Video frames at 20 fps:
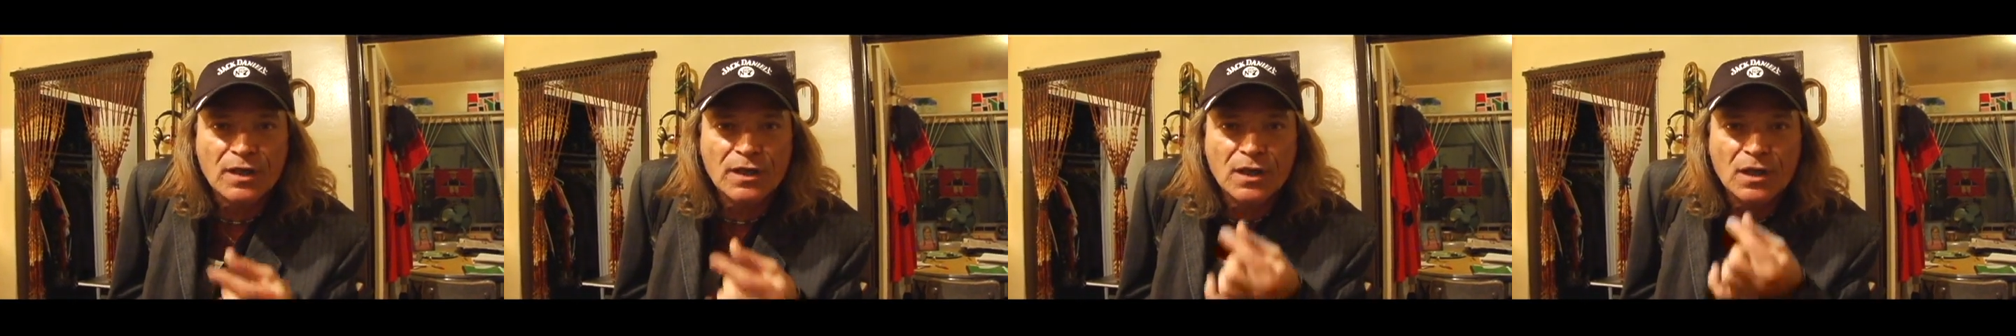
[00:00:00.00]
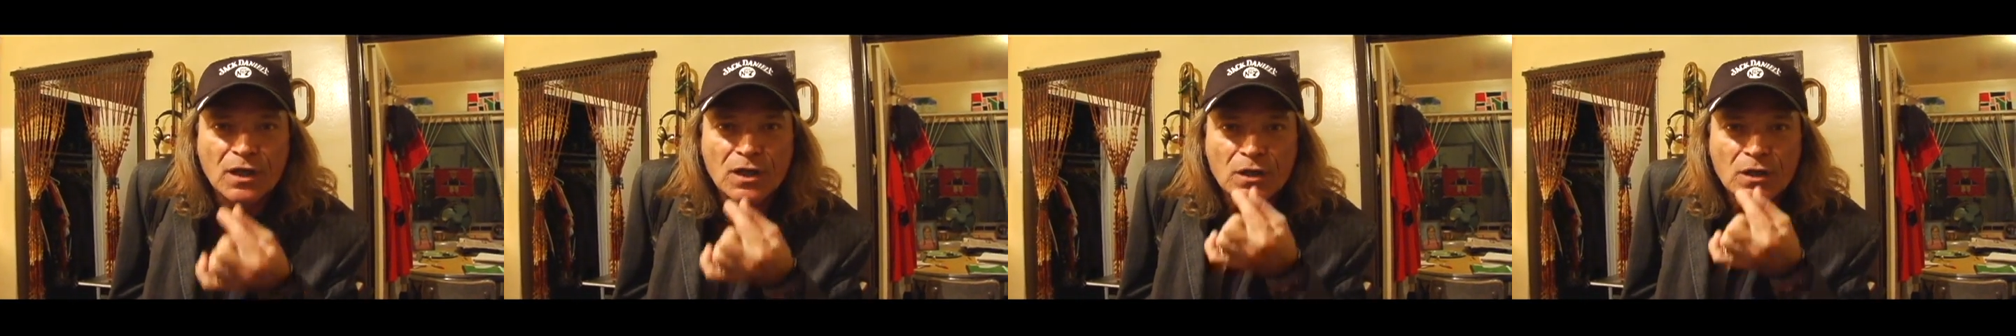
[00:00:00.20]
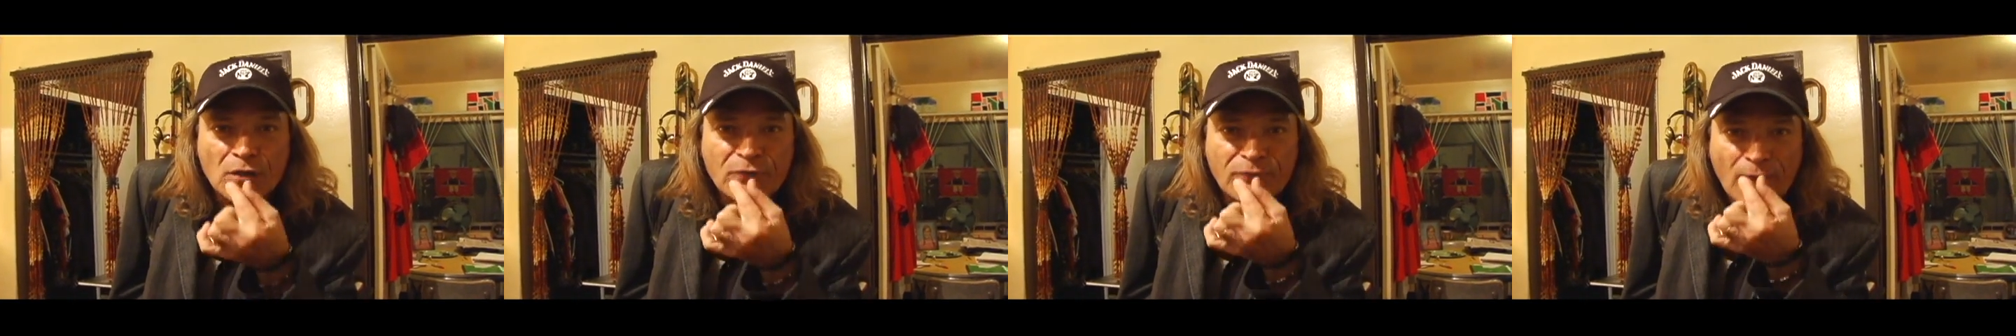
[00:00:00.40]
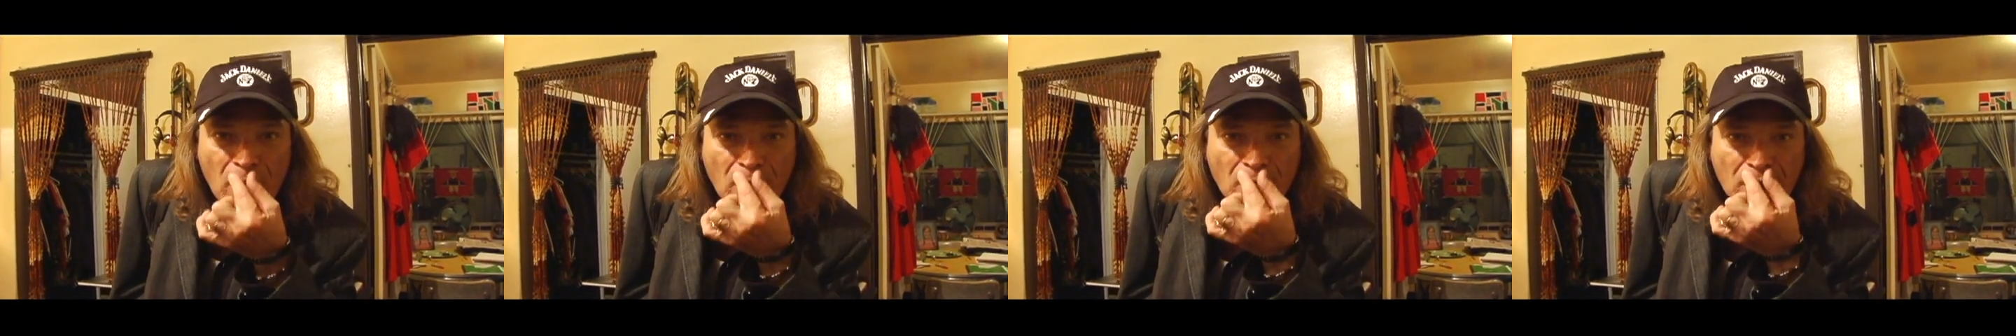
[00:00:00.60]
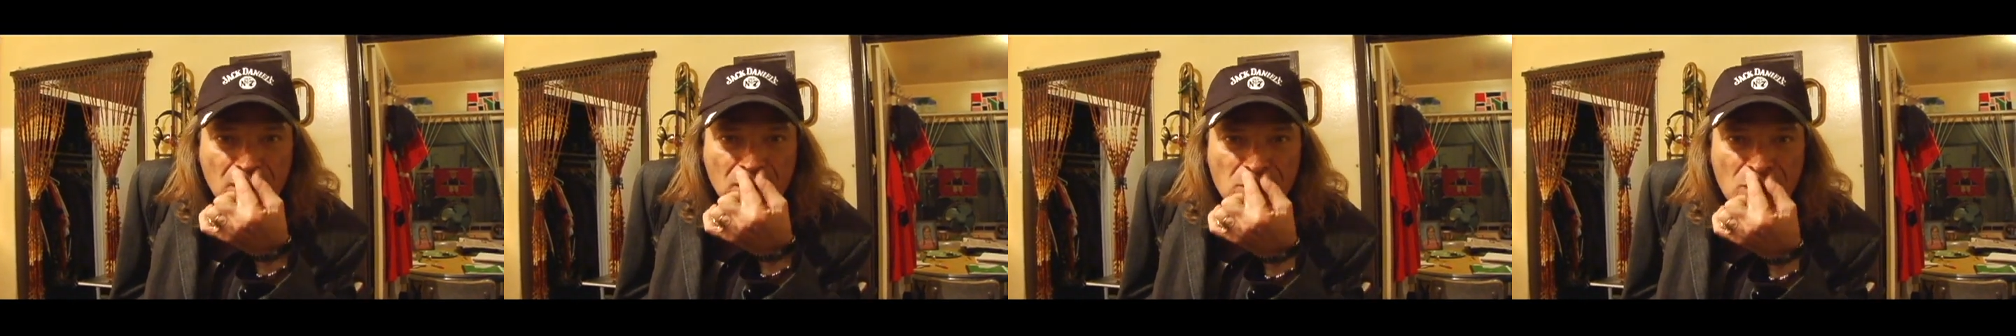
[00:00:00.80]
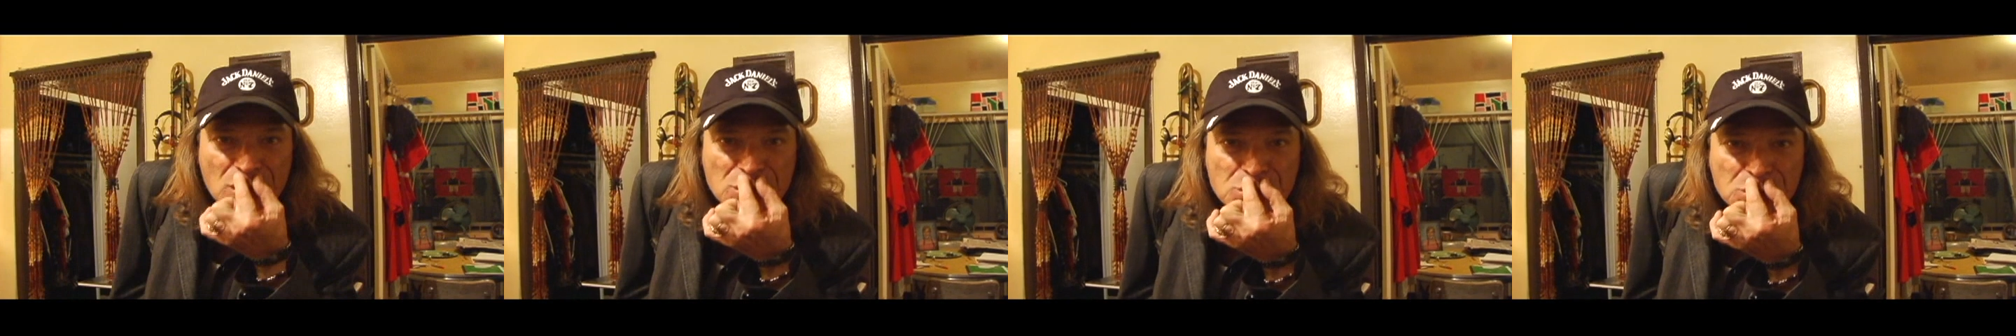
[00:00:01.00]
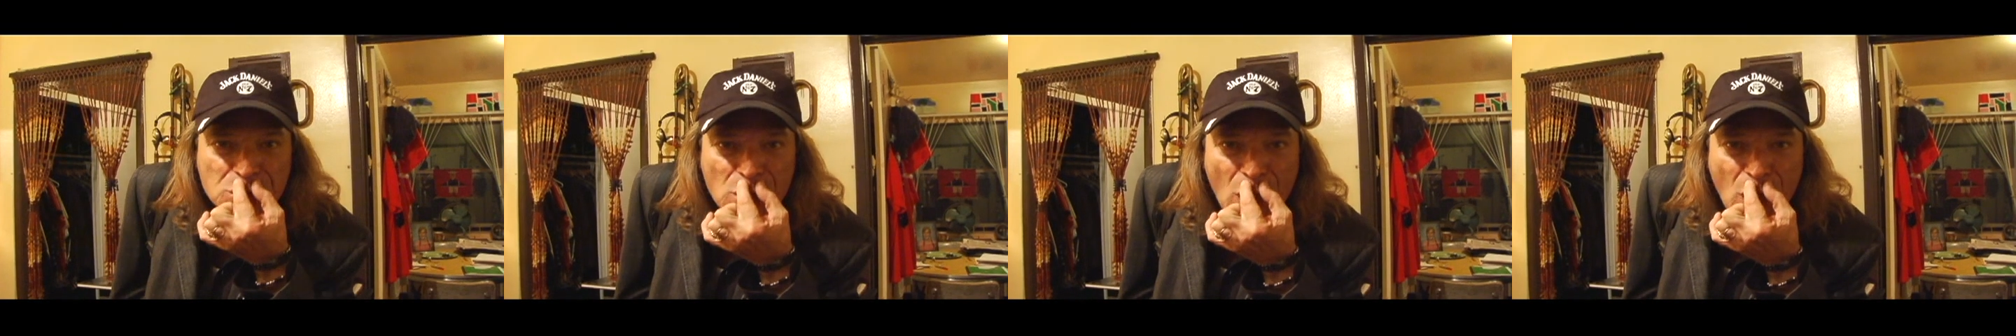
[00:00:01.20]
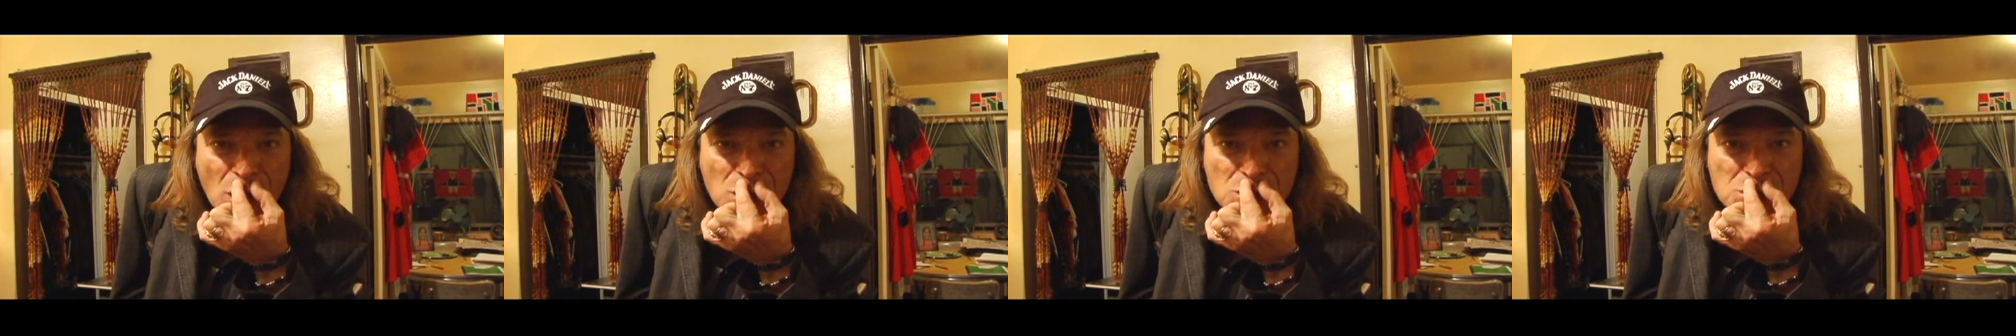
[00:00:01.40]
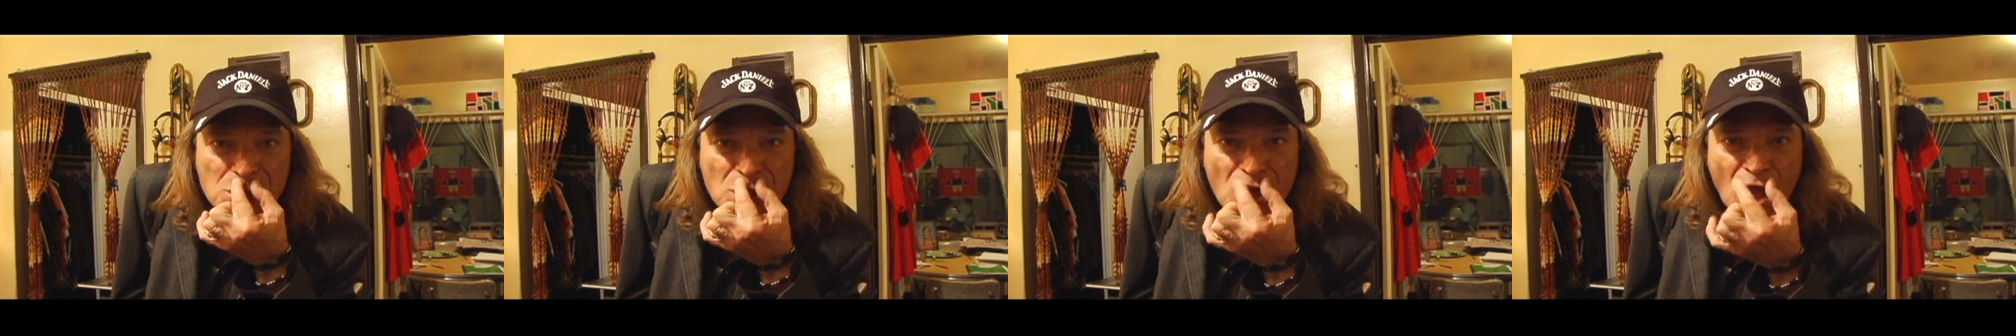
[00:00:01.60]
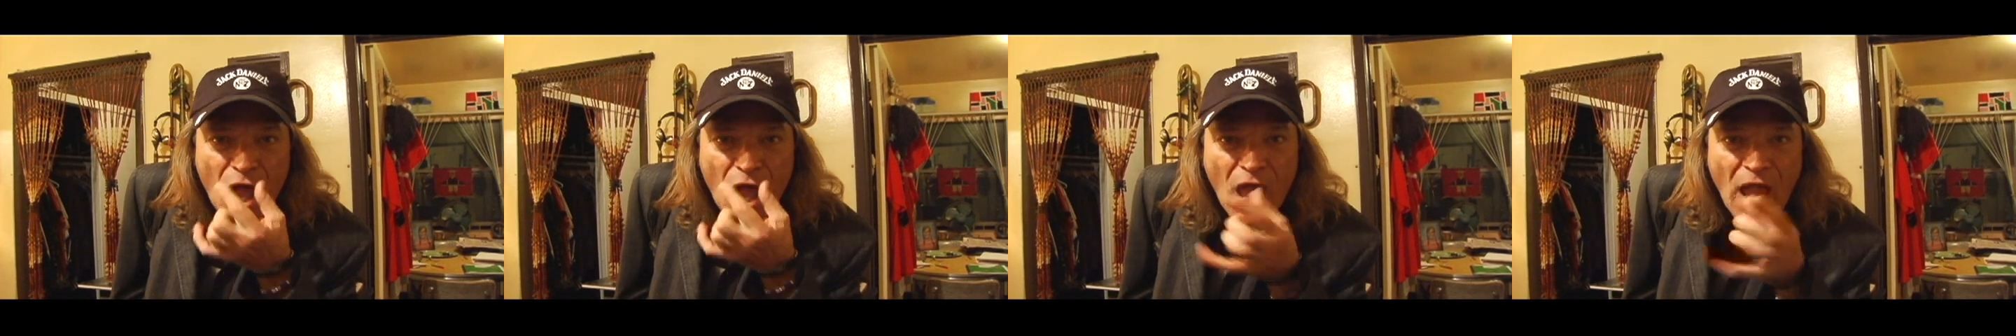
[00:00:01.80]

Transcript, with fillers: a little fucking mustache.